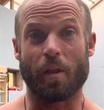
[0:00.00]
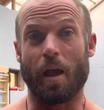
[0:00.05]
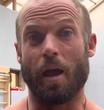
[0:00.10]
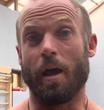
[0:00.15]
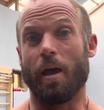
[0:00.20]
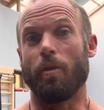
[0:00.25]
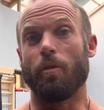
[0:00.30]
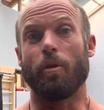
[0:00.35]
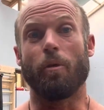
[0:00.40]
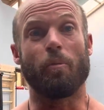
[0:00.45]

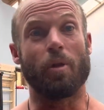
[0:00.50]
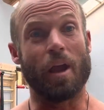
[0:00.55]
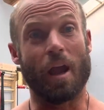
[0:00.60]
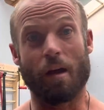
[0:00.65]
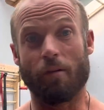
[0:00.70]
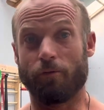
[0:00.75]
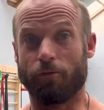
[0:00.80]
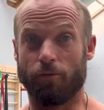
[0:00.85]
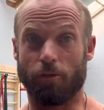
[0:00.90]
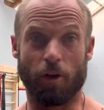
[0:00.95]
And then we
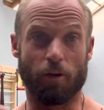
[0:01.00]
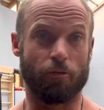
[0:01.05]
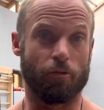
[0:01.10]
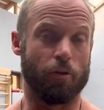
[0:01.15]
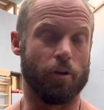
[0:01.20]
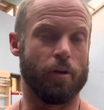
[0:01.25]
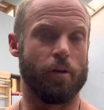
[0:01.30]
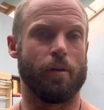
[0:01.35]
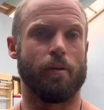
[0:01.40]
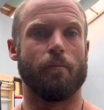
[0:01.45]
have
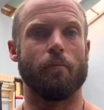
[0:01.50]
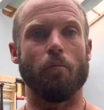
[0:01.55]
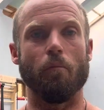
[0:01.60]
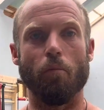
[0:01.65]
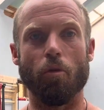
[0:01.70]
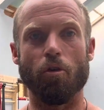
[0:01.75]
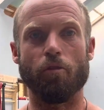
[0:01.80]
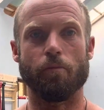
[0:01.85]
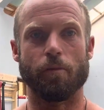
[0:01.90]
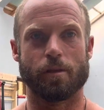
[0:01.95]
different
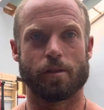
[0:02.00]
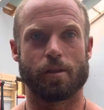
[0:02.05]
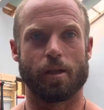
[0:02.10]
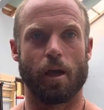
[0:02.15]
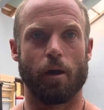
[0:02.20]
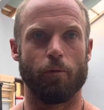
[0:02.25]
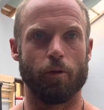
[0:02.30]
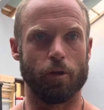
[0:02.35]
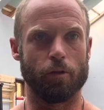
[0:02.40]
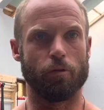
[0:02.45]
movements
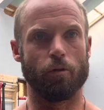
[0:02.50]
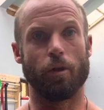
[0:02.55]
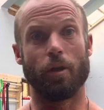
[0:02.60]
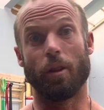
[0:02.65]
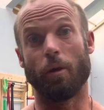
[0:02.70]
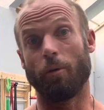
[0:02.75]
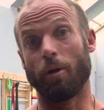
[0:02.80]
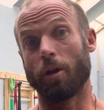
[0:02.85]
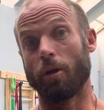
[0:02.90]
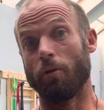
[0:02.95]
that we're doing
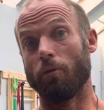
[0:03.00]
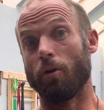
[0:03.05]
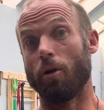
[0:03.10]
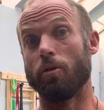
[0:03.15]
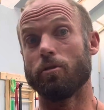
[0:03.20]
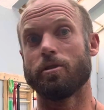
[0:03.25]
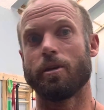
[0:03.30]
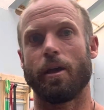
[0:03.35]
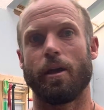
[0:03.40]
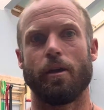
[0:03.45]
that we can
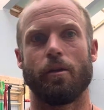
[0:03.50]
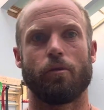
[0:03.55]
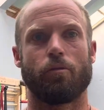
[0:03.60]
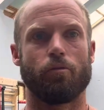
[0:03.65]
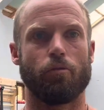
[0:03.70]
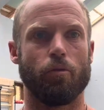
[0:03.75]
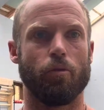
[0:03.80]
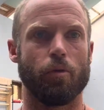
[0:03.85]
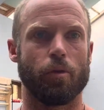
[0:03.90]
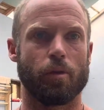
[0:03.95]
rotate
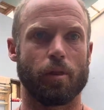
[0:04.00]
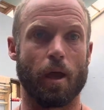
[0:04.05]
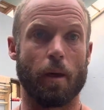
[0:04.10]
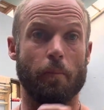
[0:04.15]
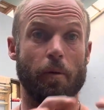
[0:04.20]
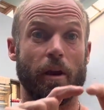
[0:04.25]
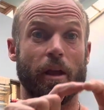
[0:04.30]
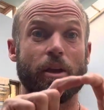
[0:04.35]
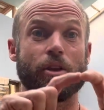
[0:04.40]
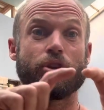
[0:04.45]
through with that,
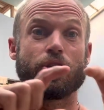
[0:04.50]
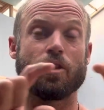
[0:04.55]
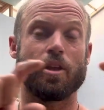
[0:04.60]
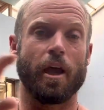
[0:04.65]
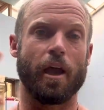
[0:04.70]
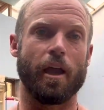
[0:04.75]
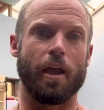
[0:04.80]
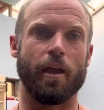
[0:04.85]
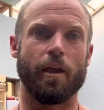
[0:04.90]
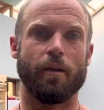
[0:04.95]
but each
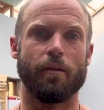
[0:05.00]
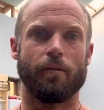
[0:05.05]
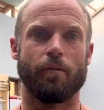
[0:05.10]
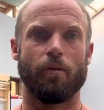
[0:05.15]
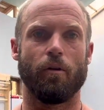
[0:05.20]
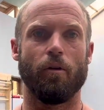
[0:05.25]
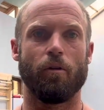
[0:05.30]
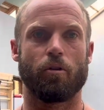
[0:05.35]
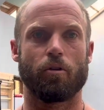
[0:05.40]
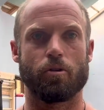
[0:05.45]
day
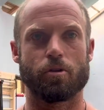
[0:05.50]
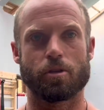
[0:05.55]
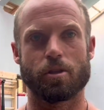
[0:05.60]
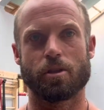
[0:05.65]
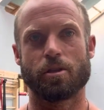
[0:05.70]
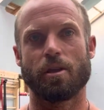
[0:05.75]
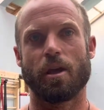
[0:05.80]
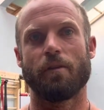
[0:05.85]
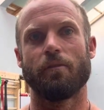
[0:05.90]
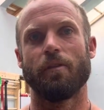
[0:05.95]
across the
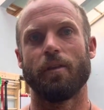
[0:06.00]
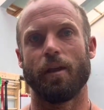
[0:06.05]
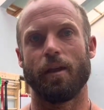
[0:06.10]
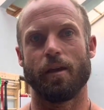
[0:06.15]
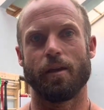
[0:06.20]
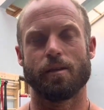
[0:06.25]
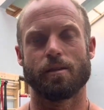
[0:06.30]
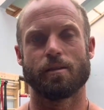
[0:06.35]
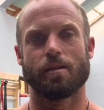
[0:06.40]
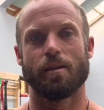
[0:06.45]
7
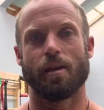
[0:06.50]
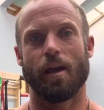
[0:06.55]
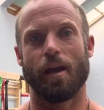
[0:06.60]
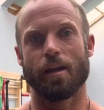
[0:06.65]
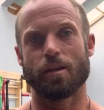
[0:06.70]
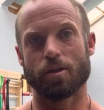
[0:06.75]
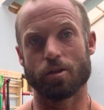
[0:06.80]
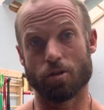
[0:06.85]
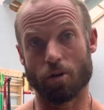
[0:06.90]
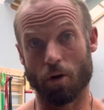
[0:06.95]
days
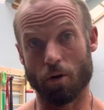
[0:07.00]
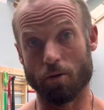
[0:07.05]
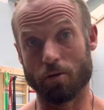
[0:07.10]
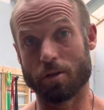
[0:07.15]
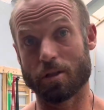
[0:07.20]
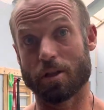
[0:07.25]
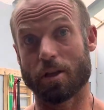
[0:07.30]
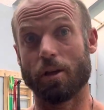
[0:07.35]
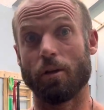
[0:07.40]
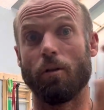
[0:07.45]
has its own
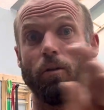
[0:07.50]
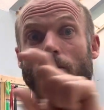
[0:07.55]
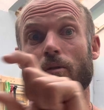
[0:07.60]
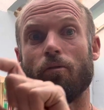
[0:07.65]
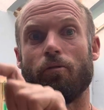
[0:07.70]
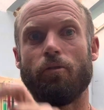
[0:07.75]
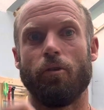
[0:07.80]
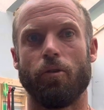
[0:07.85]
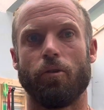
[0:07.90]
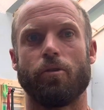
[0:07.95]
skill
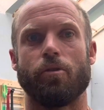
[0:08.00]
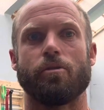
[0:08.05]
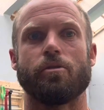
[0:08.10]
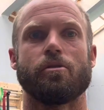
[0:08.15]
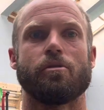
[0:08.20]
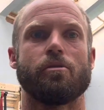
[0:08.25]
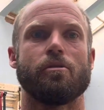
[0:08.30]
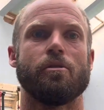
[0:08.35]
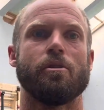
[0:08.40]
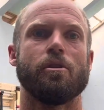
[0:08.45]

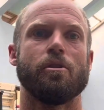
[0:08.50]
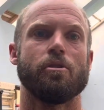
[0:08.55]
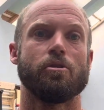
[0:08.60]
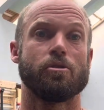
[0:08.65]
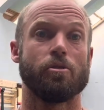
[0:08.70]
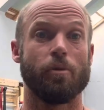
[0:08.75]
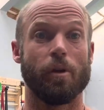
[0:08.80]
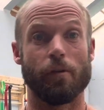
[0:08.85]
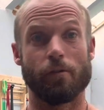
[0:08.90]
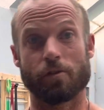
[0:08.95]
focus.
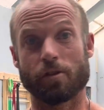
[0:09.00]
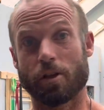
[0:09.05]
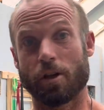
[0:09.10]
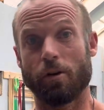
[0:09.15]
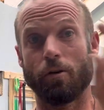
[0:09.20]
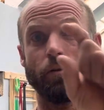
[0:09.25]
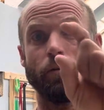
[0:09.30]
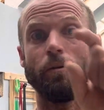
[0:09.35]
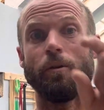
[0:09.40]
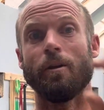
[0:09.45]
So we have
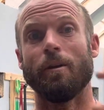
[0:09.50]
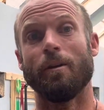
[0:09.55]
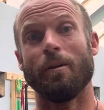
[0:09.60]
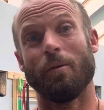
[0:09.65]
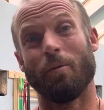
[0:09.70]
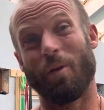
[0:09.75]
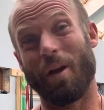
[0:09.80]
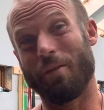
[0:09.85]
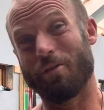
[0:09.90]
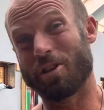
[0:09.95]
skill,
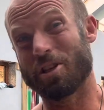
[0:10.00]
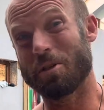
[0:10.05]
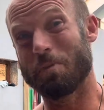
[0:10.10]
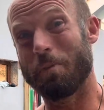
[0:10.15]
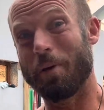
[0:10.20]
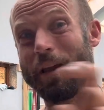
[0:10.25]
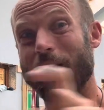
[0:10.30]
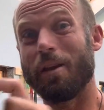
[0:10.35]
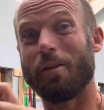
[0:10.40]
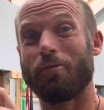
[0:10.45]
we have a
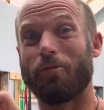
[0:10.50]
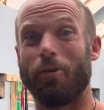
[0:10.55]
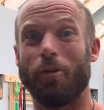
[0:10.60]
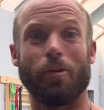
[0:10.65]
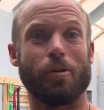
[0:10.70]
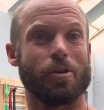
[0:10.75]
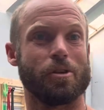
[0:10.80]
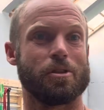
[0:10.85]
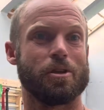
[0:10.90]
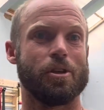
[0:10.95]
speed
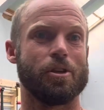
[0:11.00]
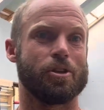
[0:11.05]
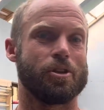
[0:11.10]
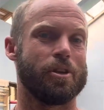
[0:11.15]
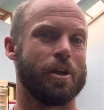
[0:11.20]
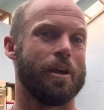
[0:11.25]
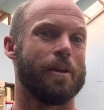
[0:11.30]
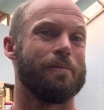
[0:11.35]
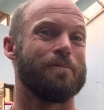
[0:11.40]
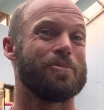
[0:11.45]
focus each
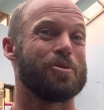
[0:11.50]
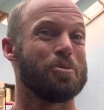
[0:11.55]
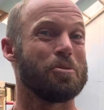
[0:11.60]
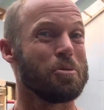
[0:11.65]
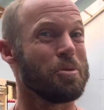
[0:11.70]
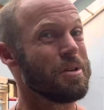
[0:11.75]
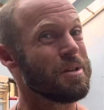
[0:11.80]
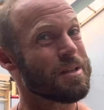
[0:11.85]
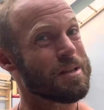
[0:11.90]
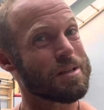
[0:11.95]
day. So we're
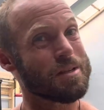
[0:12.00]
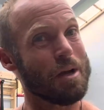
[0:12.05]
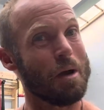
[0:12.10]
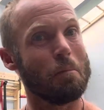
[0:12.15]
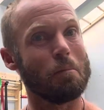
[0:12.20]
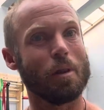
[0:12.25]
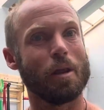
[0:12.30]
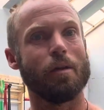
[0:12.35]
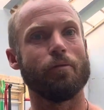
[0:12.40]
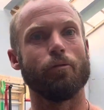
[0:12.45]
doing
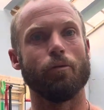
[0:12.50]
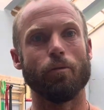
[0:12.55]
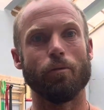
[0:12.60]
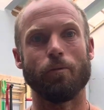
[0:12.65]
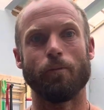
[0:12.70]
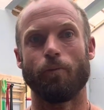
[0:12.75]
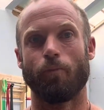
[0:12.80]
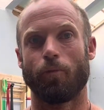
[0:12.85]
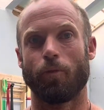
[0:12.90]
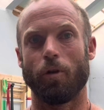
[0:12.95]
some level
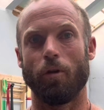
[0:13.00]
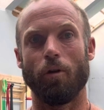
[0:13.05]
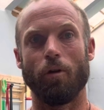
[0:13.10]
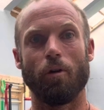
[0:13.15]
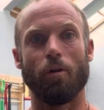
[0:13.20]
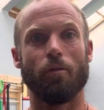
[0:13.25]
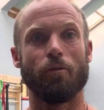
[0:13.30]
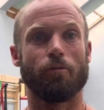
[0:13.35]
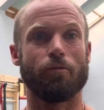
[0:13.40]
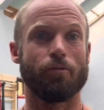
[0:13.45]

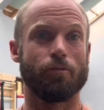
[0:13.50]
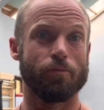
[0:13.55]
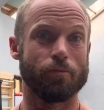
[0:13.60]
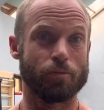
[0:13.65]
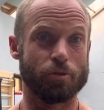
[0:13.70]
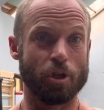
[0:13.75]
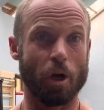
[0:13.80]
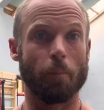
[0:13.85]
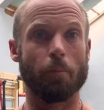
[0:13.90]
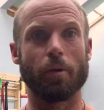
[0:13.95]
of
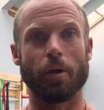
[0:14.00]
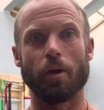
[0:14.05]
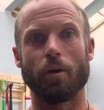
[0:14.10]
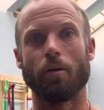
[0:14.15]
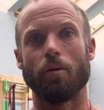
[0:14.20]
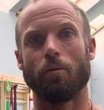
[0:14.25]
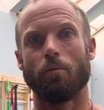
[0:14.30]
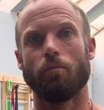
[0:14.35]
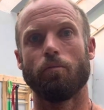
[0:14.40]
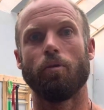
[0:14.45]
jumping,
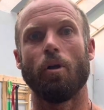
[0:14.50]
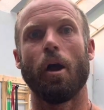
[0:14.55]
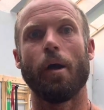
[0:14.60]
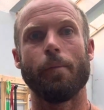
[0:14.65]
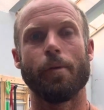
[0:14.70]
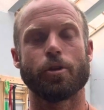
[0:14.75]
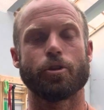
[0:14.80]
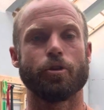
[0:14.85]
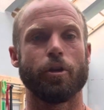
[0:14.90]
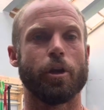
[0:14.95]

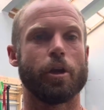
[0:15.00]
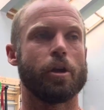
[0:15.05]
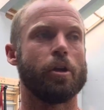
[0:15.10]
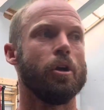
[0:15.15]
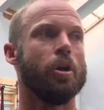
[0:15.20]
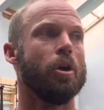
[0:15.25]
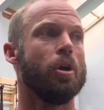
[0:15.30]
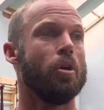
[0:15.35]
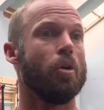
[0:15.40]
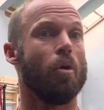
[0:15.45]
plyometric,
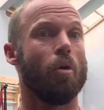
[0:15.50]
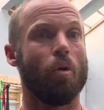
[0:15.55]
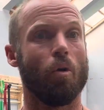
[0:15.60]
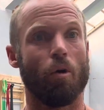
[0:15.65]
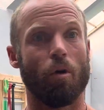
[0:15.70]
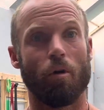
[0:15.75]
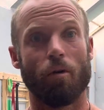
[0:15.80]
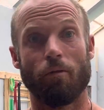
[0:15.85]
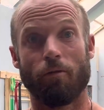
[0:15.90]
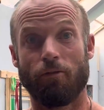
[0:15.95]

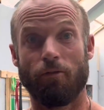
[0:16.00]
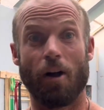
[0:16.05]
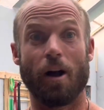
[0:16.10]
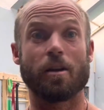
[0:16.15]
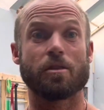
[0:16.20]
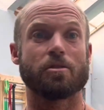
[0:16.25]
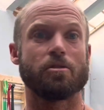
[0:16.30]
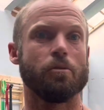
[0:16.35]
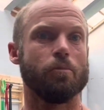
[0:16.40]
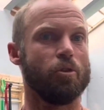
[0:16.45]
or
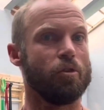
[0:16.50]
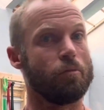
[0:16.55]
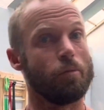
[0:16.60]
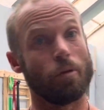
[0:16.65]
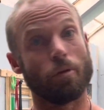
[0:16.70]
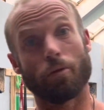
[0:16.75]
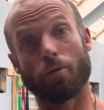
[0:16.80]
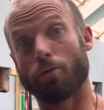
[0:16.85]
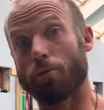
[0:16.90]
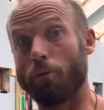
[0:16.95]
faster
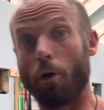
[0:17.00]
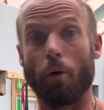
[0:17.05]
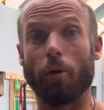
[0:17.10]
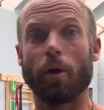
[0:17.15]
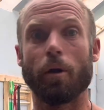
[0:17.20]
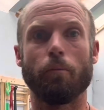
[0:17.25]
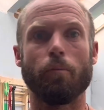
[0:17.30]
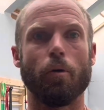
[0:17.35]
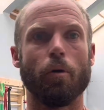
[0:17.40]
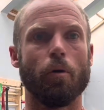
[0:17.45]
movement,
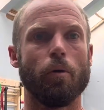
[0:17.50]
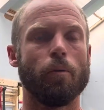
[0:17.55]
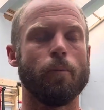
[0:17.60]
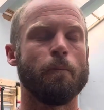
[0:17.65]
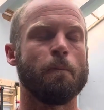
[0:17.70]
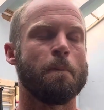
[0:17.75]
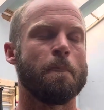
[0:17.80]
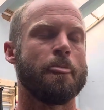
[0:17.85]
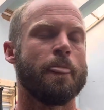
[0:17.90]
throwing a ball.